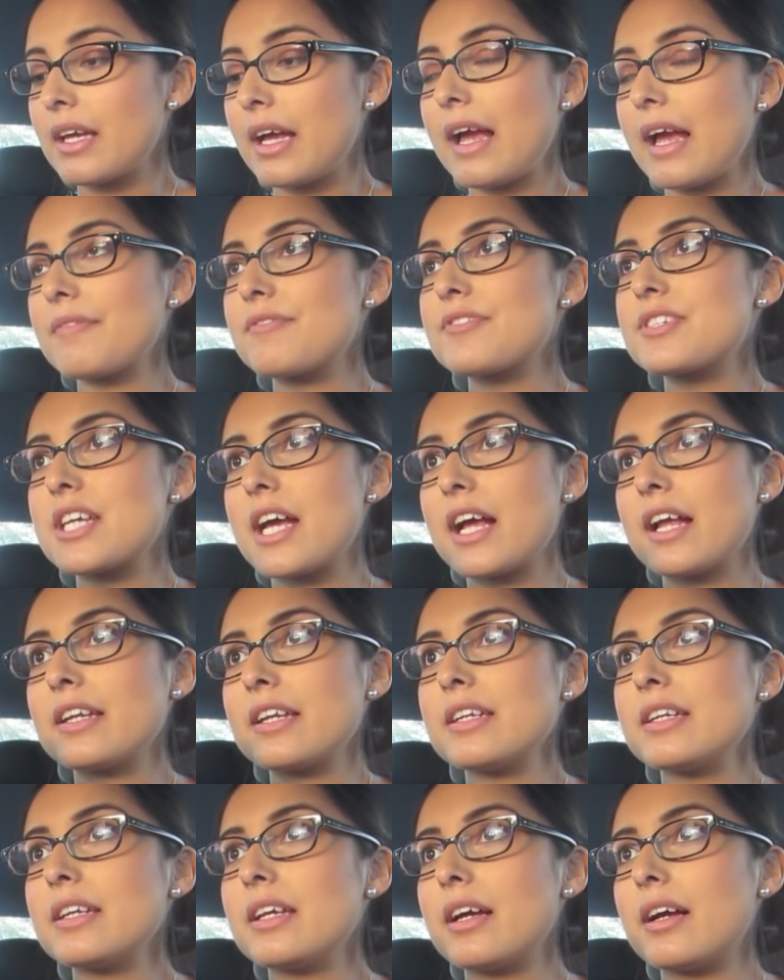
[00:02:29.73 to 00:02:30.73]

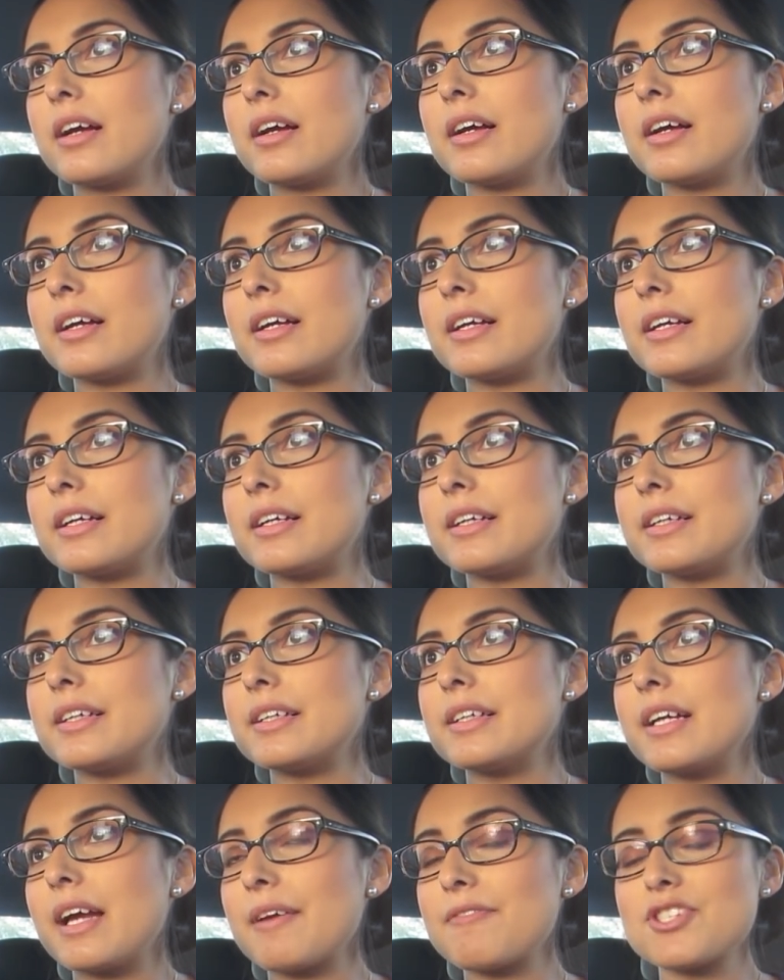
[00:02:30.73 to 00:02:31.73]

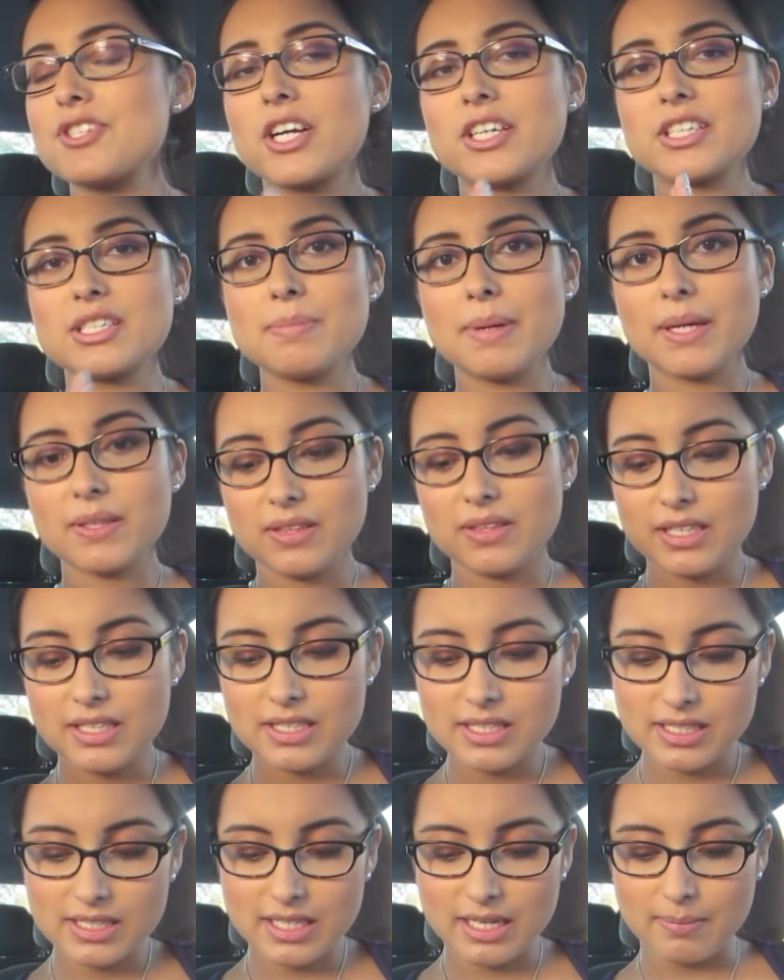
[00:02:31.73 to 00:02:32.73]
I've talked about
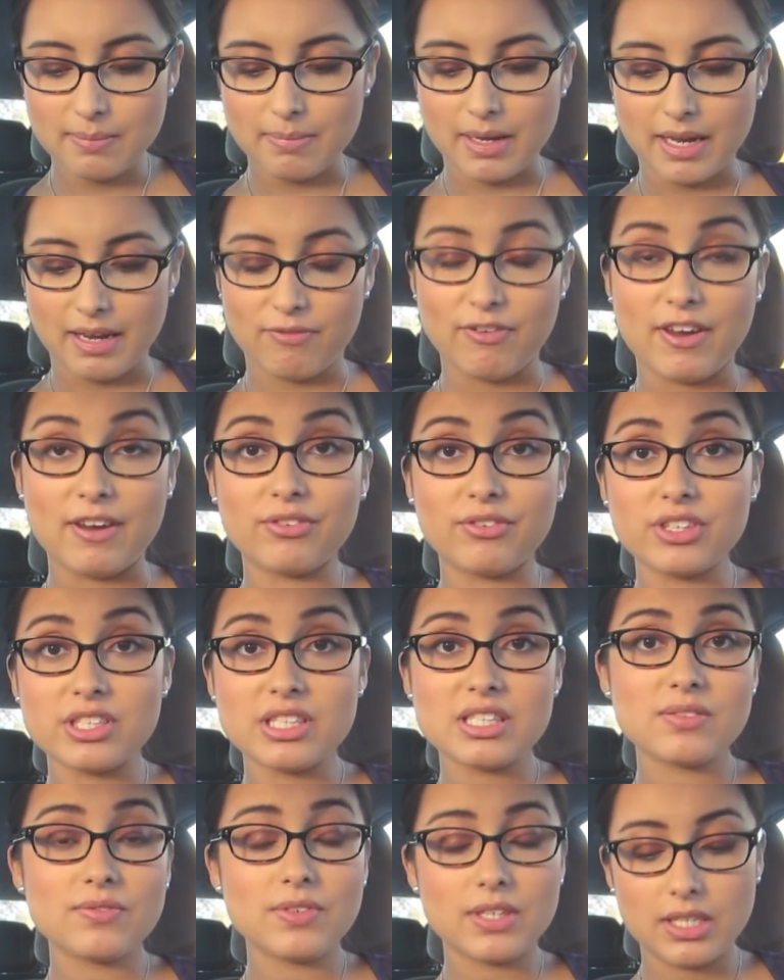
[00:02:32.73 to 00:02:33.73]
this in my
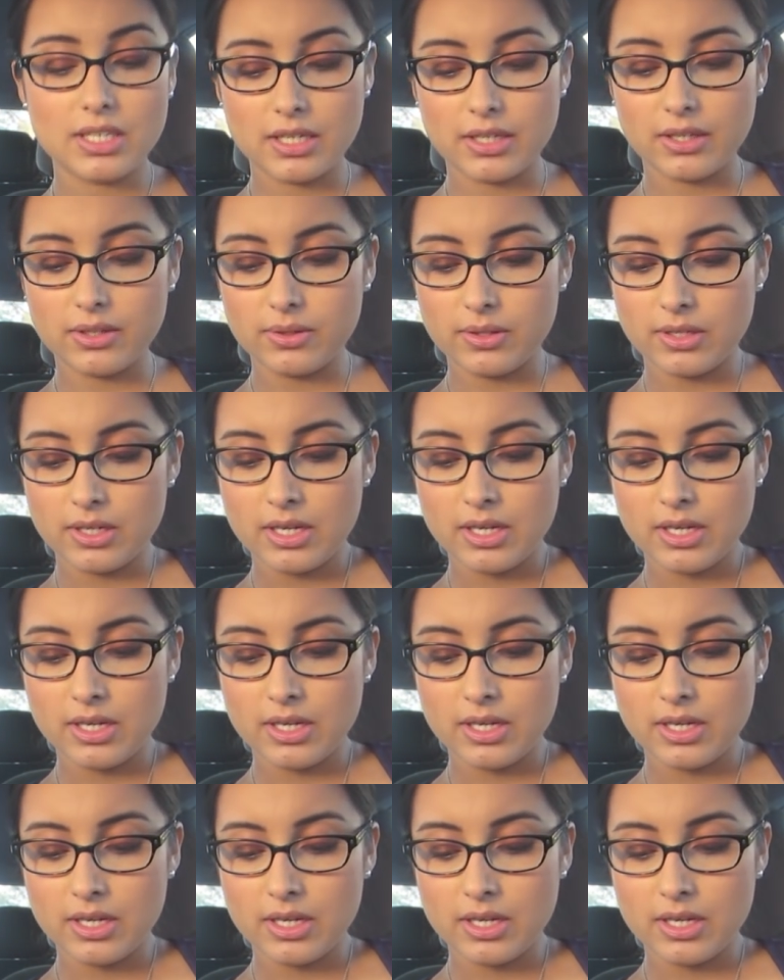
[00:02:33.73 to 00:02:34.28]
favorites video,